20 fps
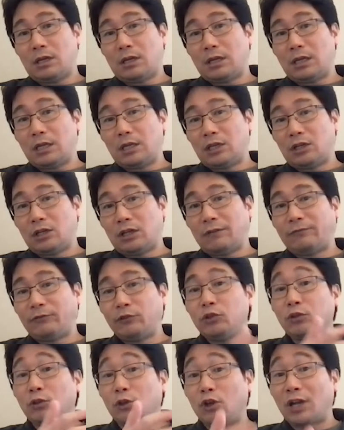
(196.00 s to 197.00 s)
if
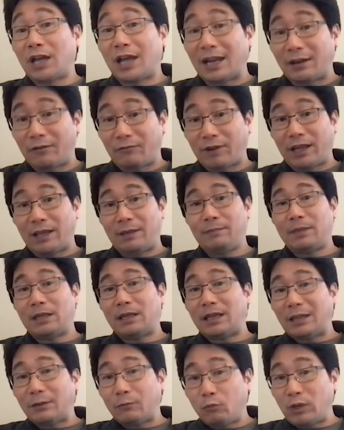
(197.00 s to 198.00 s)
you look at it, right,
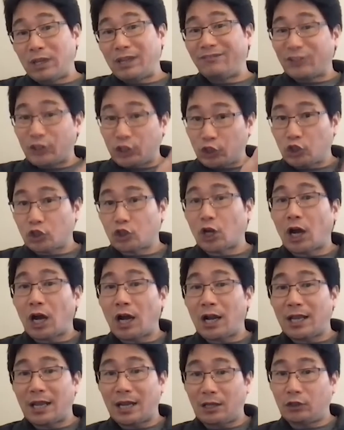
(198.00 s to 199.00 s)
we've
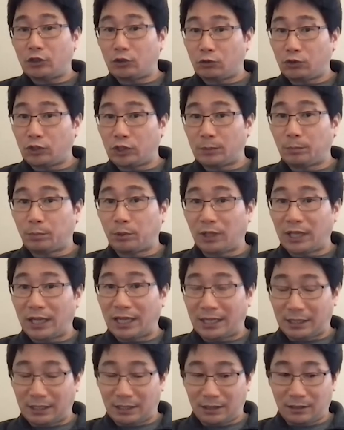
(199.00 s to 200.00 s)
started to
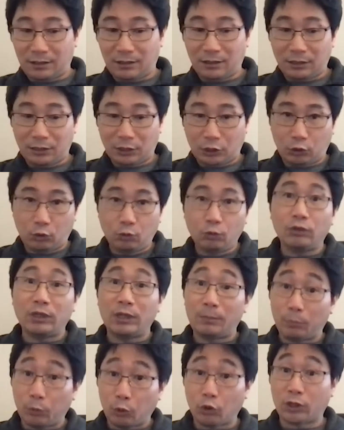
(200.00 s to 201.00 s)
split two
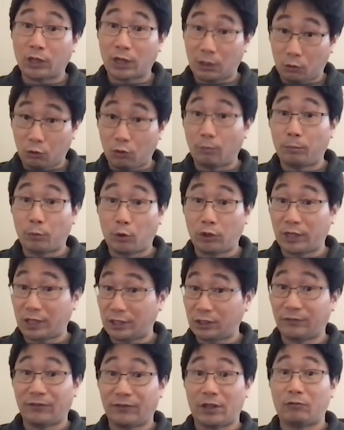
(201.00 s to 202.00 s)
important
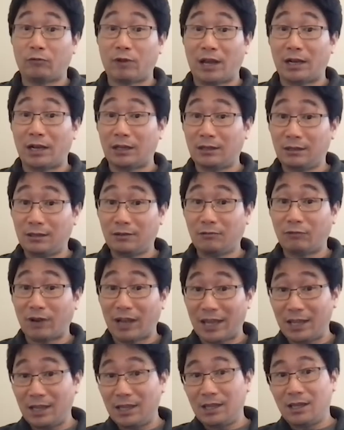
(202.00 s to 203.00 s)
components of the RAN,
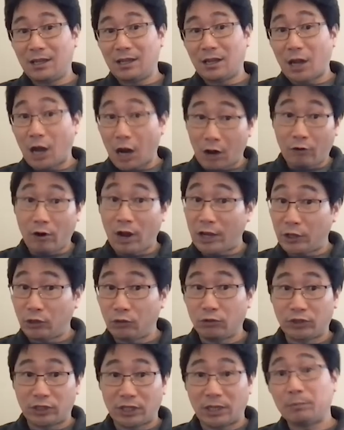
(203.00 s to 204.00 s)
right?
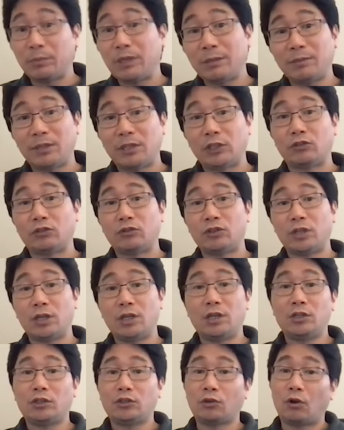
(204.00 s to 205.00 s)
RRUs and BBUs.
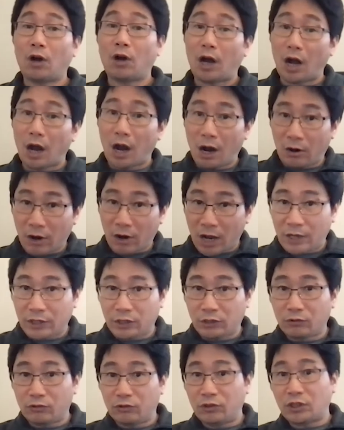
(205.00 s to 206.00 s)
So
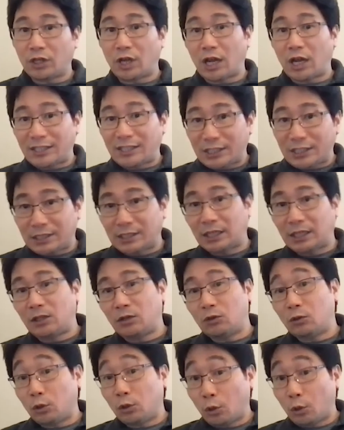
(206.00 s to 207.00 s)
RRUs are
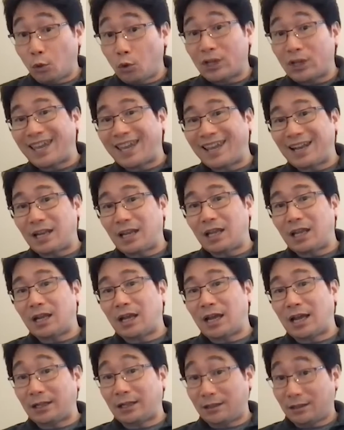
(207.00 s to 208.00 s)
still located
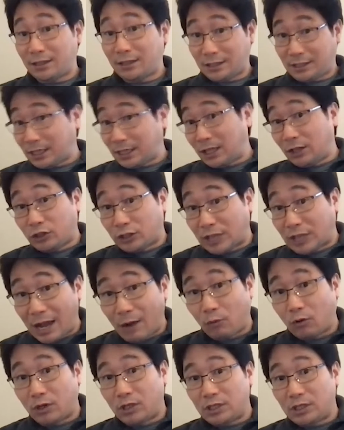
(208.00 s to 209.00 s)
at the cell
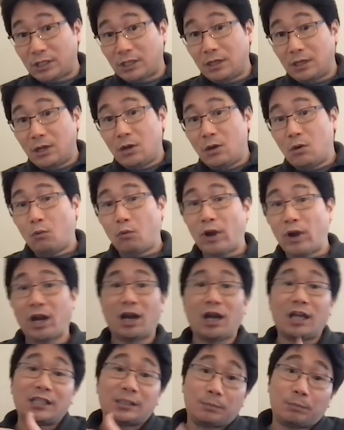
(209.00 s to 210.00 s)
towers,
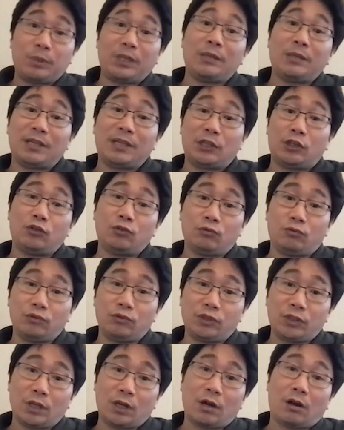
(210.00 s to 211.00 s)
whereas
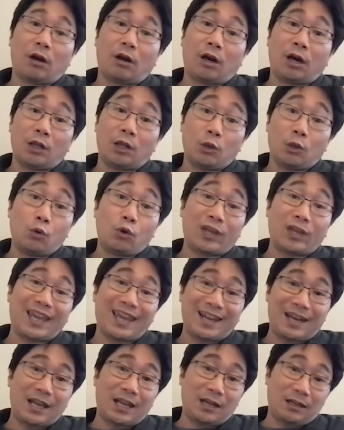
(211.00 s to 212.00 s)
BBUs are
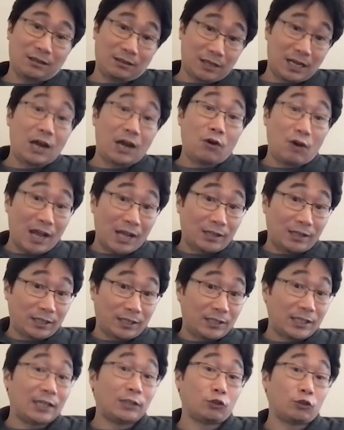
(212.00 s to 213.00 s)
located now at the
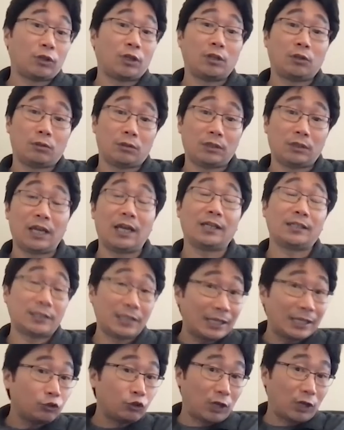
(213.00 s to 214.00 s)

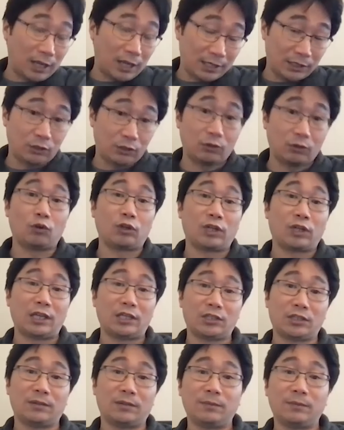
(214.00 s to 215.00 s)
centralized
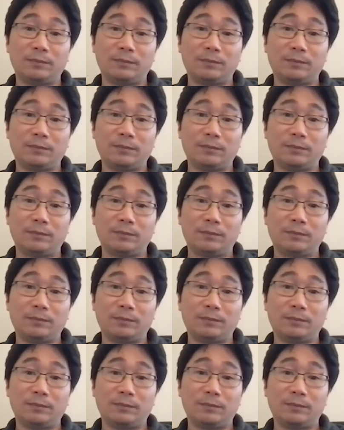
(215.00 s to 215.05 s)
location.